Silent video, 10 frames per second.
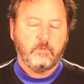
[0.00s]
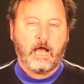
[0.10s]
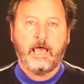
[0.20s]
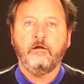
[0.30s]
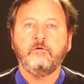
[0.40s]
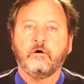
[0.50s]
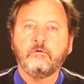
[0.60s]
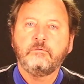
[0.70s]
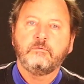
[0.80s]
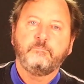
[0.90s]
I don't
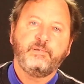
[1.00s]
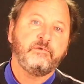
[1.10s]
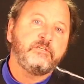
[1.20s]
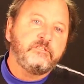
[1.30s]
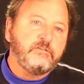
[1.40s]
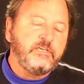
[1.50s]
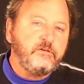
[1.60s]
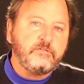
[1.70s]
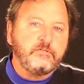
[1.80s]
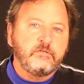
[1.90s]
know, billions of
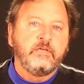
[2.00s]
years,